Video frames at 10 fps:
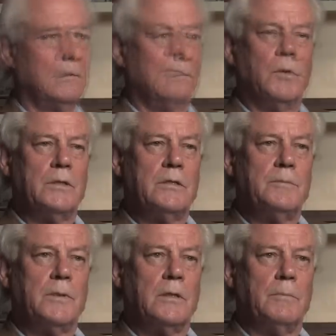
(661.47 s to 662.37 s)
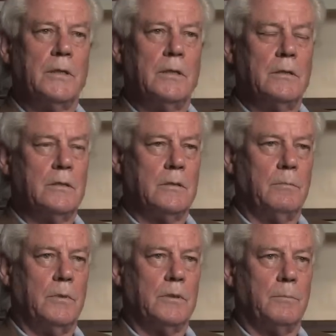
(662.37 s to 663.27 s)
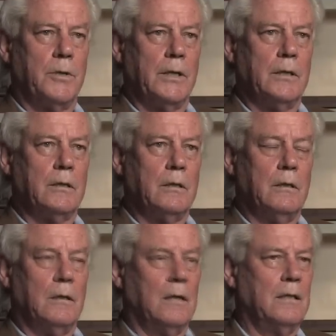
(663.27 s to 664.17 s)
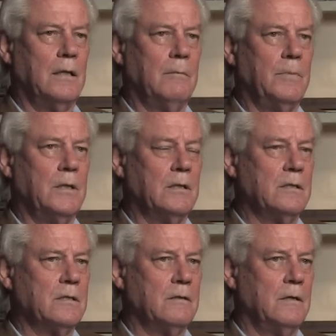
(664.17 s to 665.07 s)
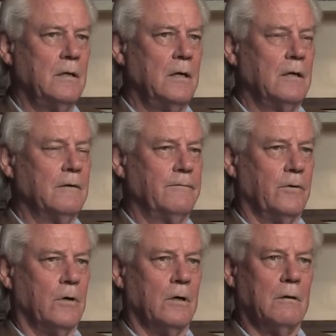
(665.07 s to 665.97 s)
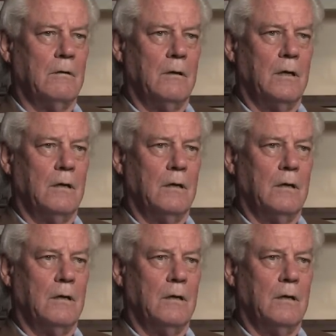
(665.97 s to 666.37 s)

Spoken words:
Once this building begins to break, and then it begins to fall